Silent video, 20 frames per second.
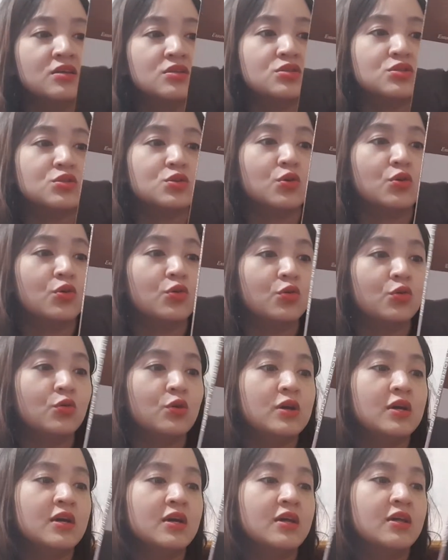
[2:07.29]

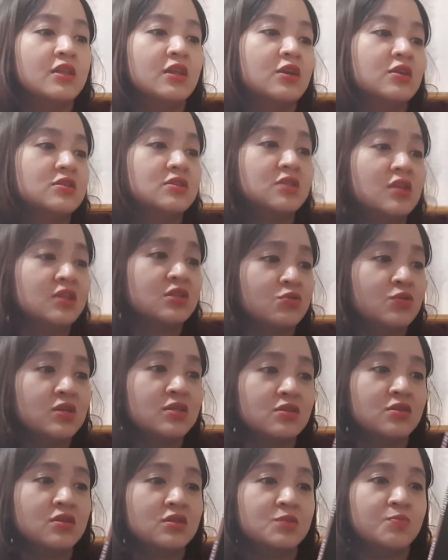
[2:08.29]
So there's 6
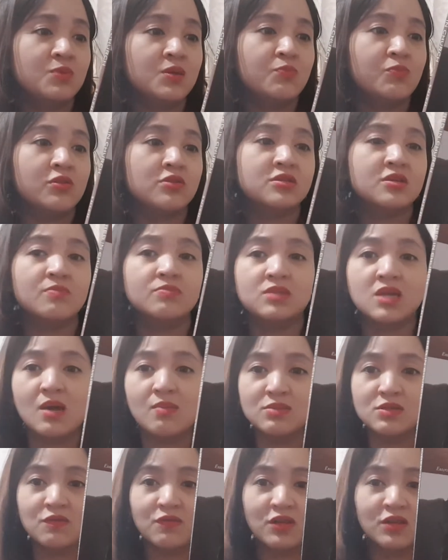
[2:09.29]
reasons people
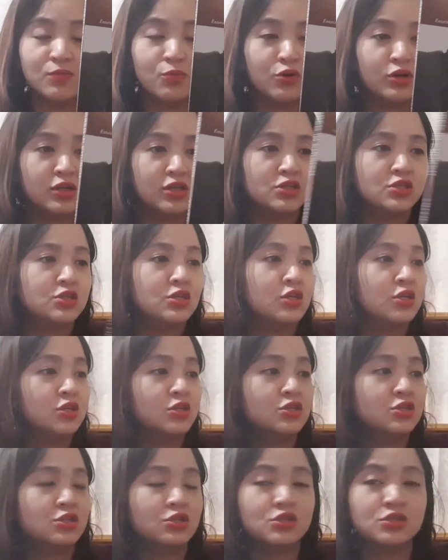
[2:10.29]
sometimes feel bored in
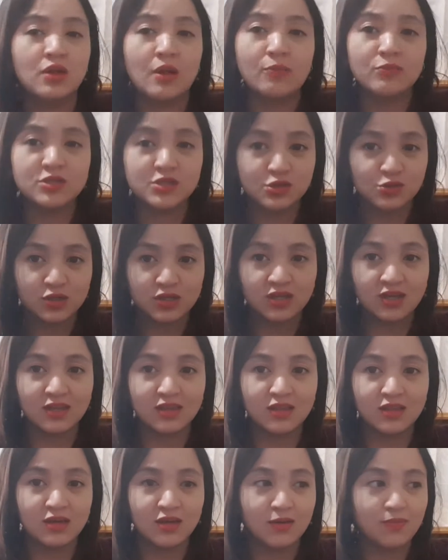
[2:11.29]
church. I'm just
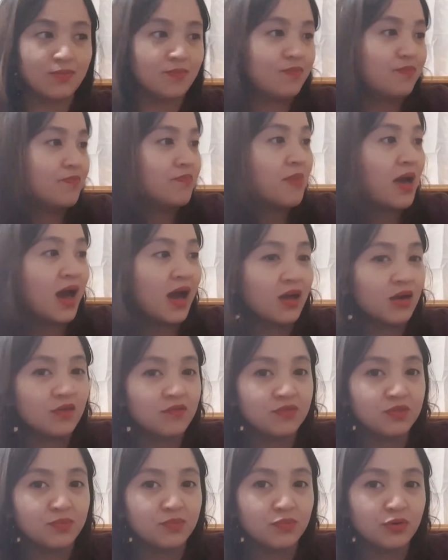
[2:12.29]
reading the back
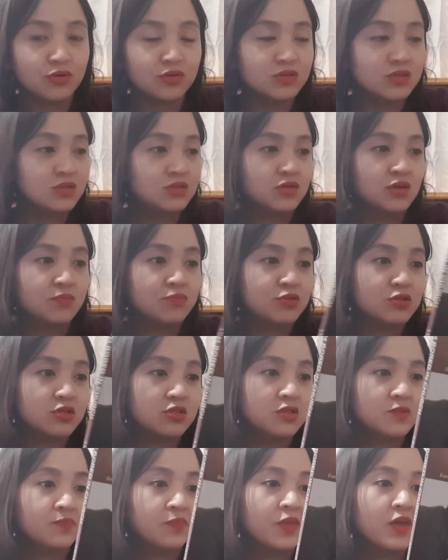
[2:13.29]
of the book
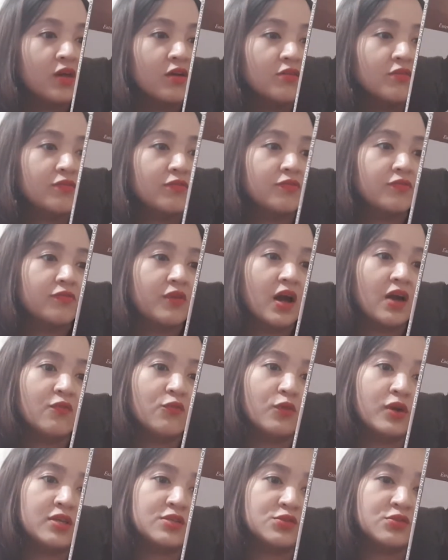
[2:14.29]
description. 5
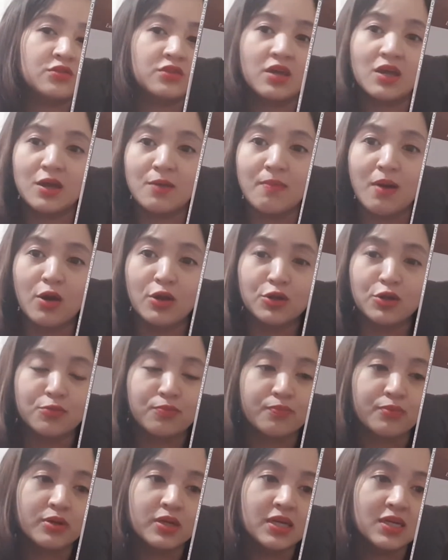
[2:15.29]
ways to think about your
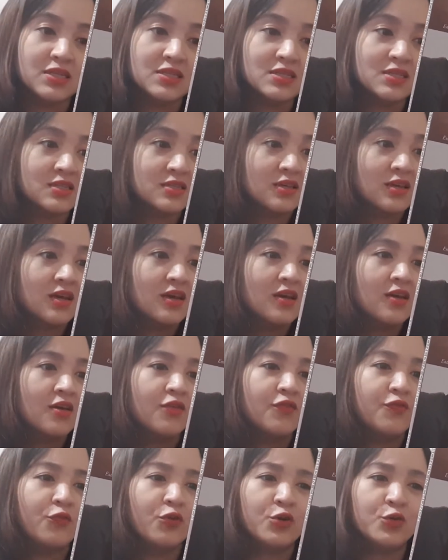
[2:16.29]
priest.
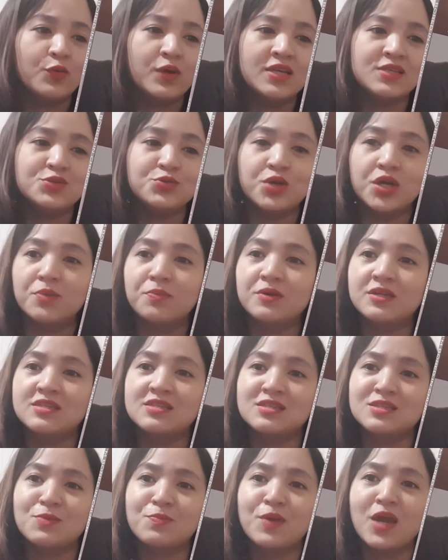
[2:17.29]
4 ways you can
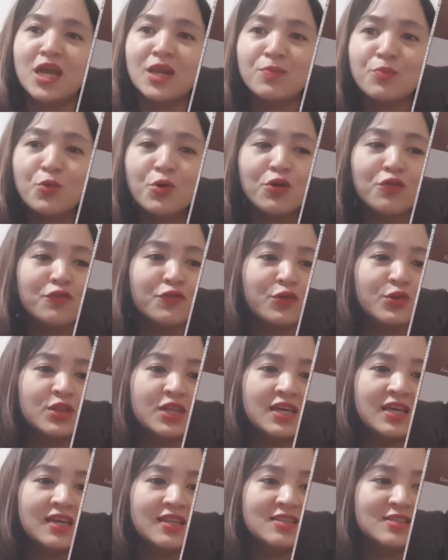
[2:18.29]
participate more
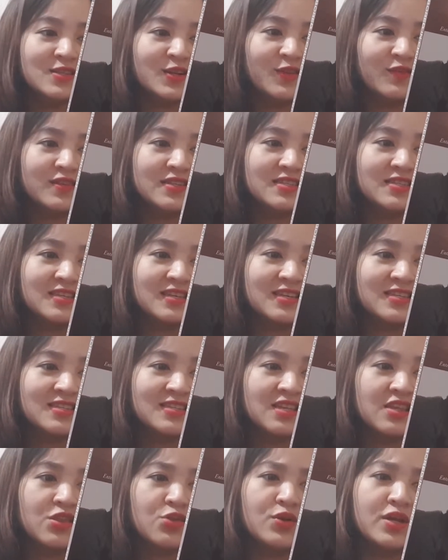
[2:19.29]
fully in
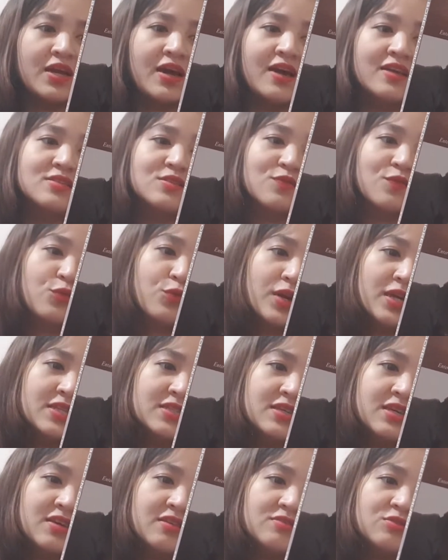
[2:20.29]
services. 3 kinds of
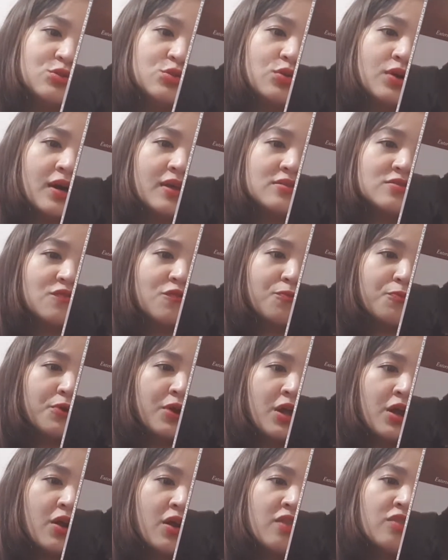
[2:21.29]
waiting, 2 kinds of
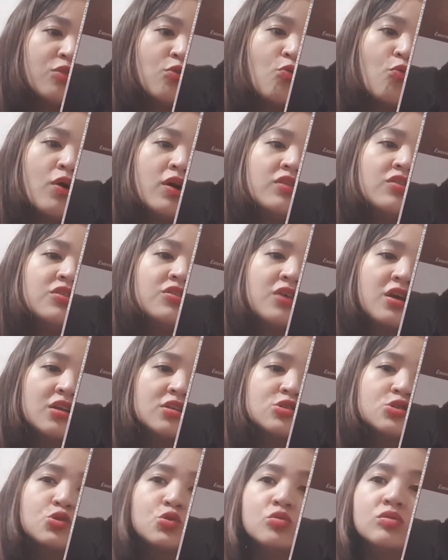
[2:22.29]
prayer, and the one
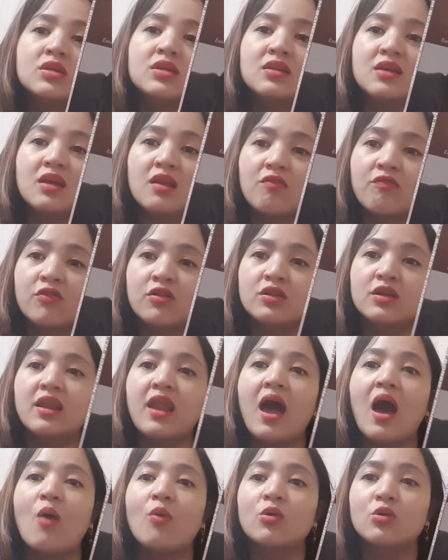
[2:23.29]
thing truly needful in
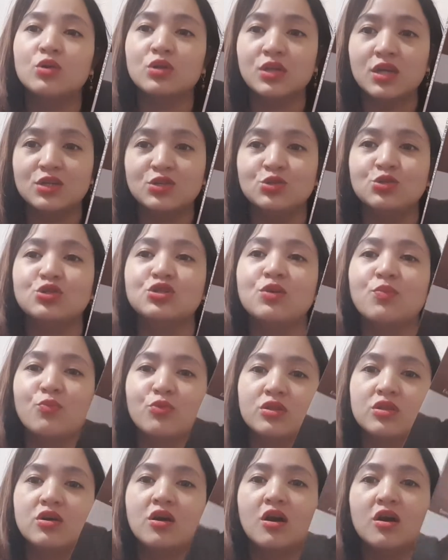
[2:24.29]
our relationship
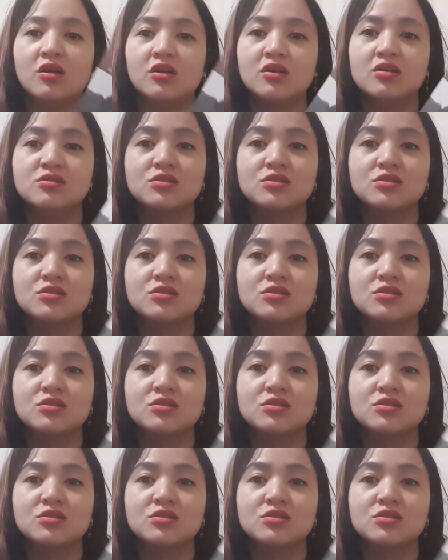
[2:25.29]
with God.